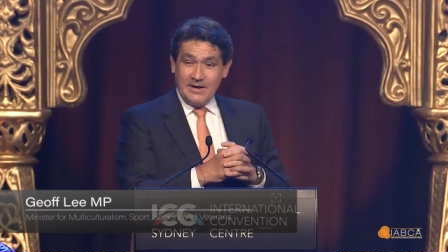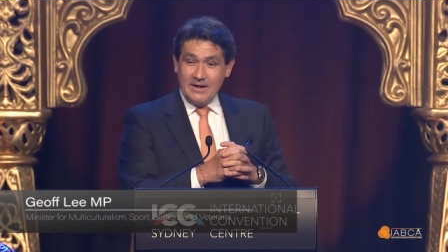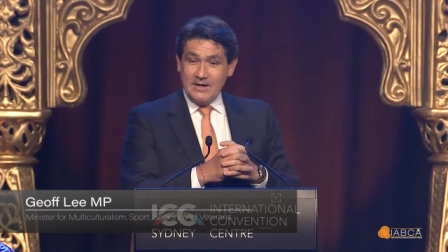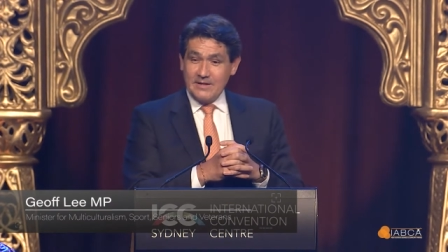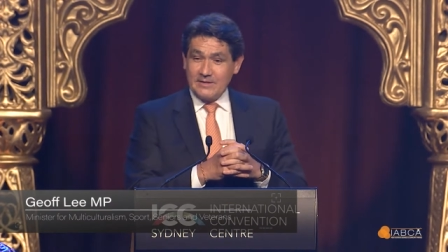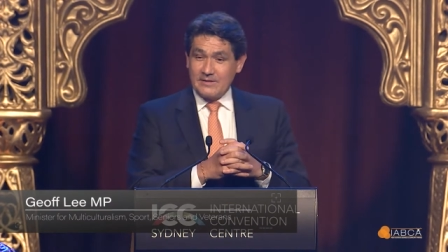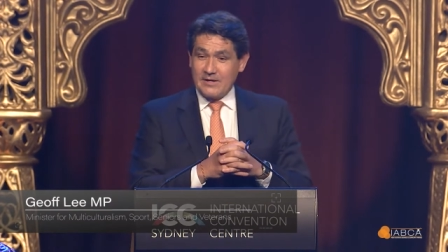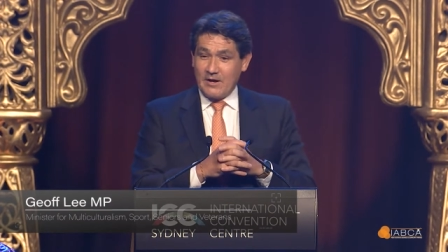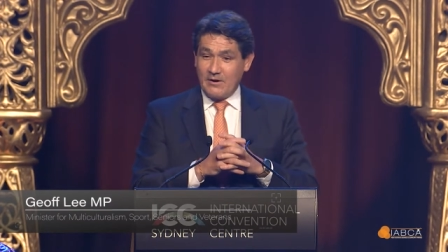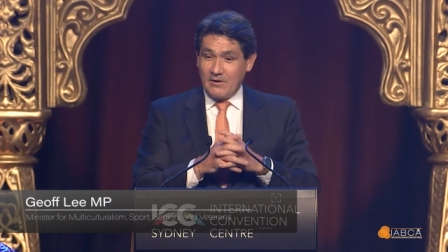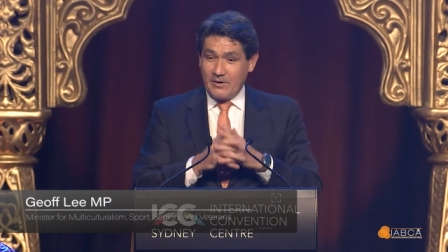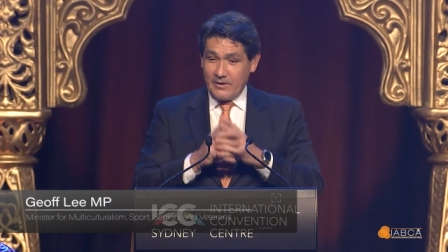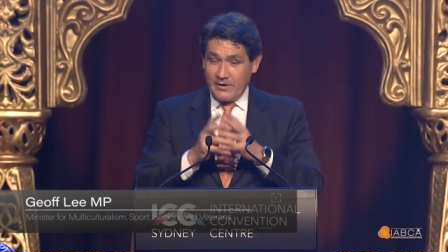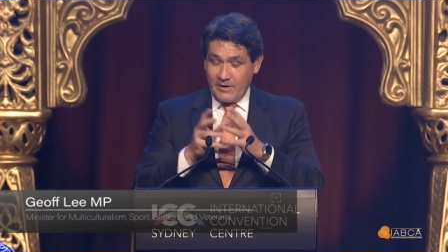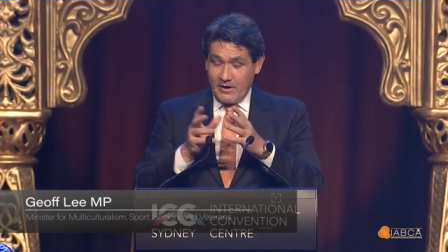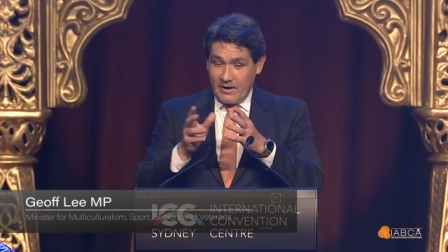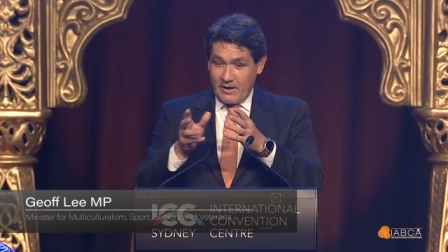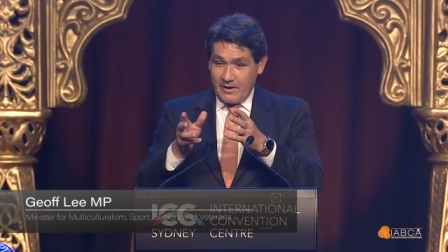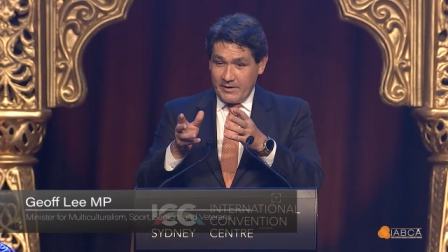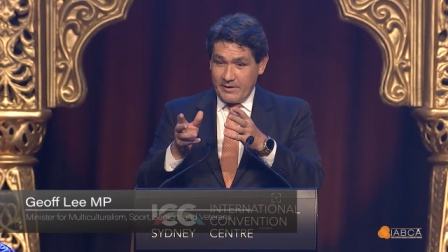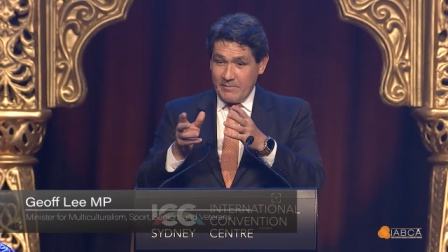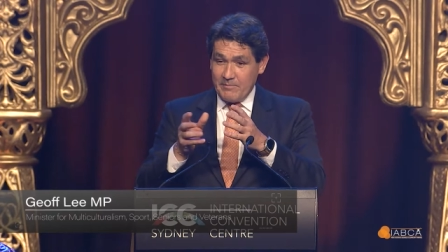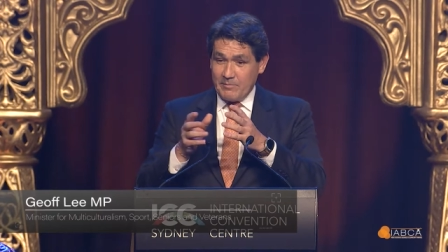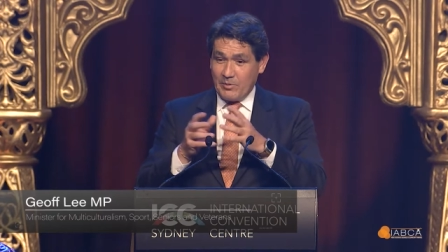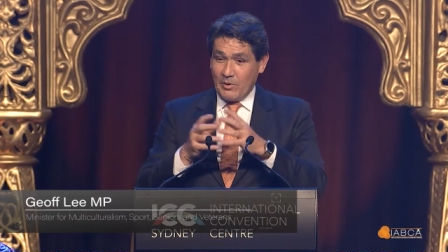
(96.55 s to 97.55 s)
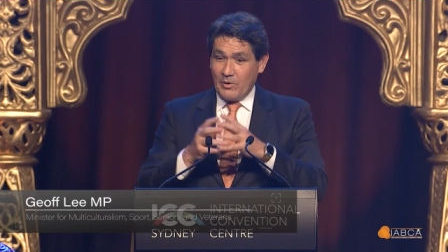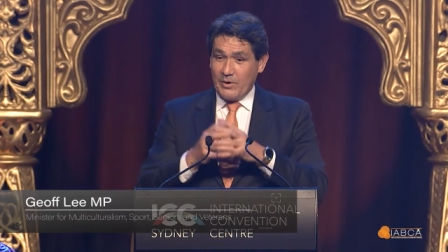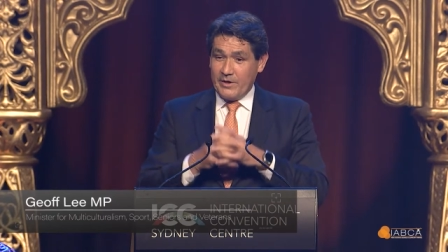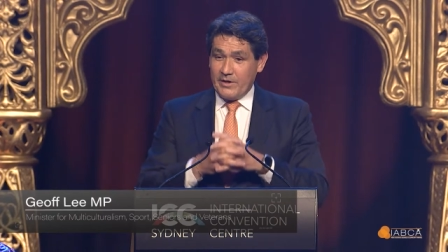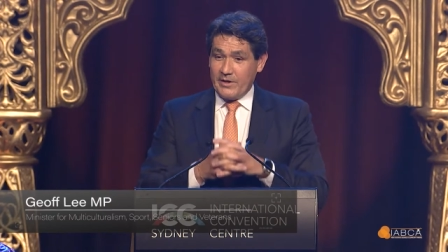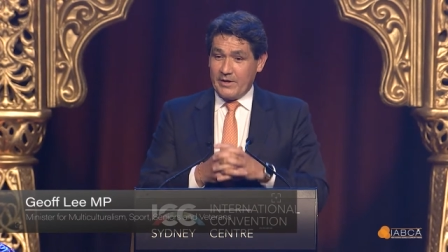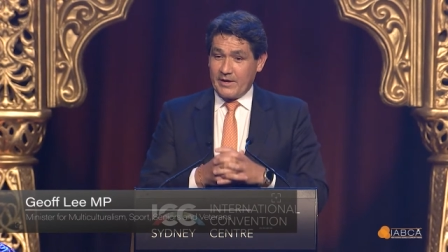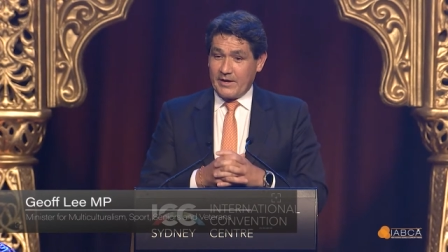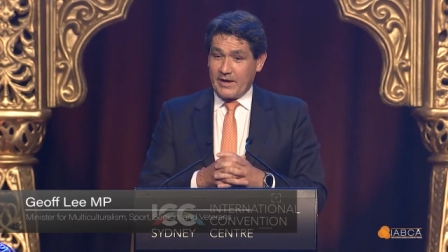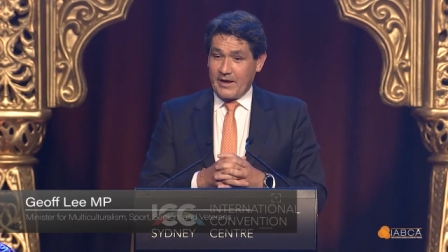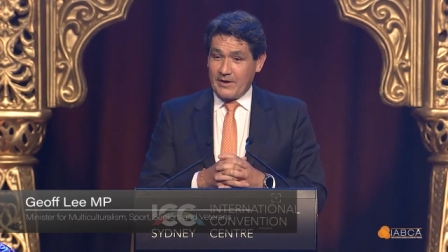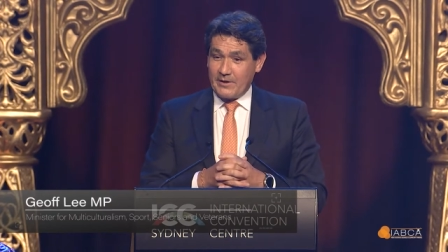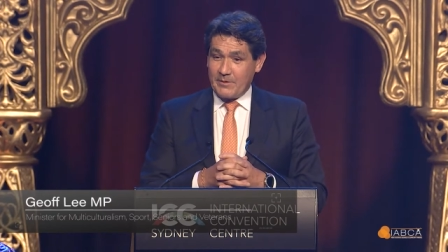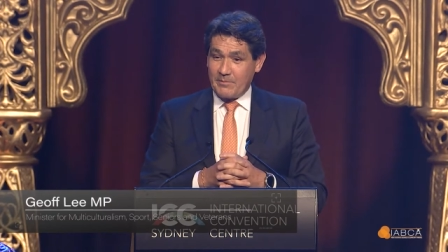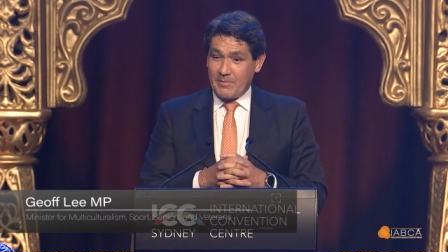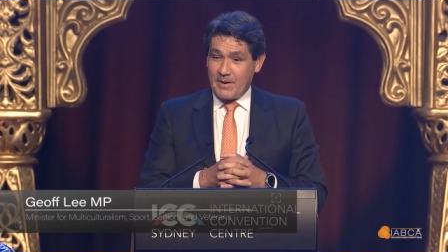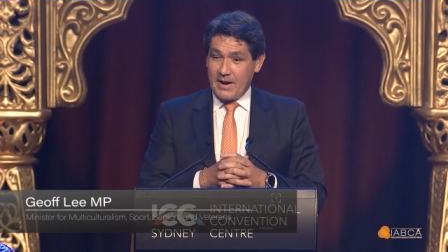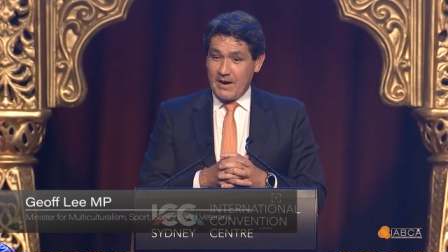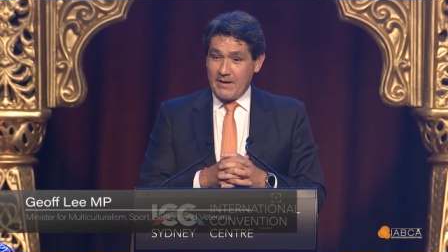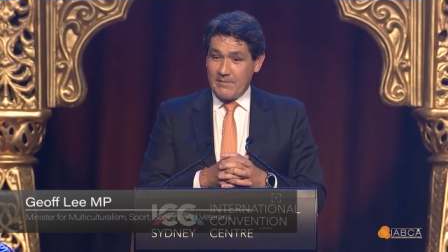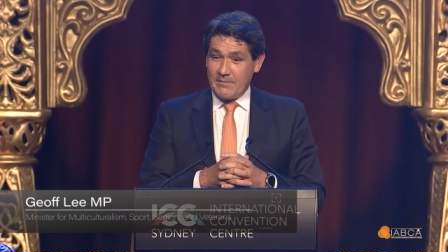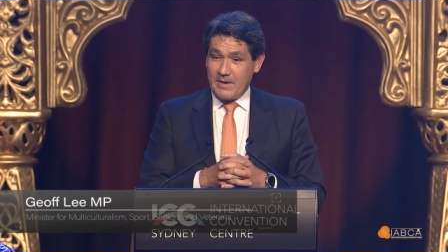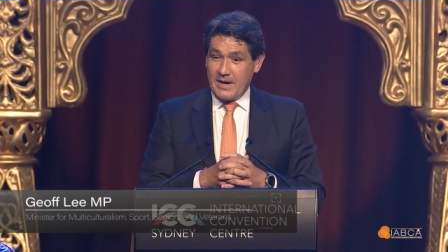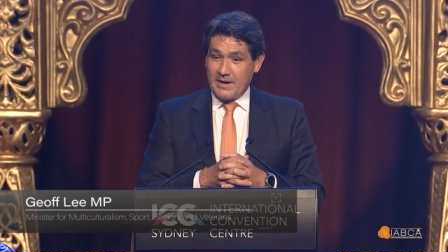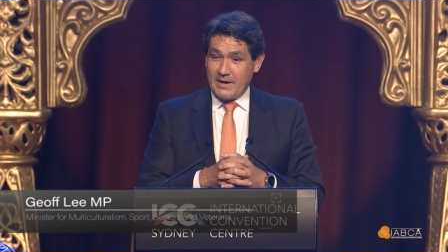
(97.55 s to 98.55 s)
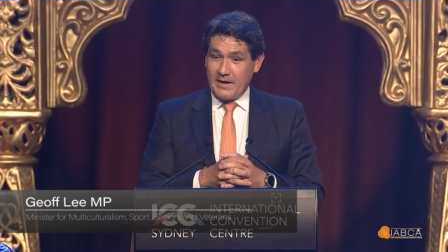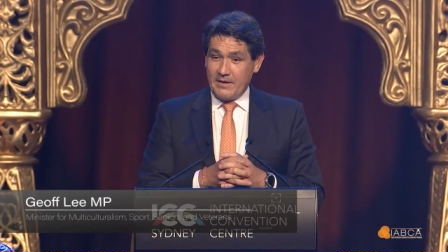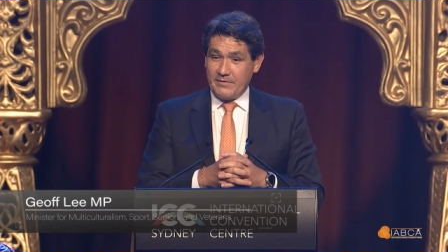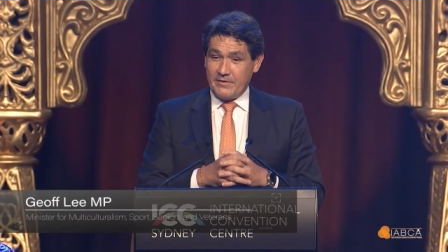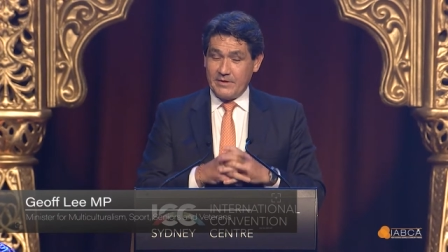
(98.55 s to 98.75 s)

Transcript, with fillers: So I'd, I'd, implore you to go to Parramatta.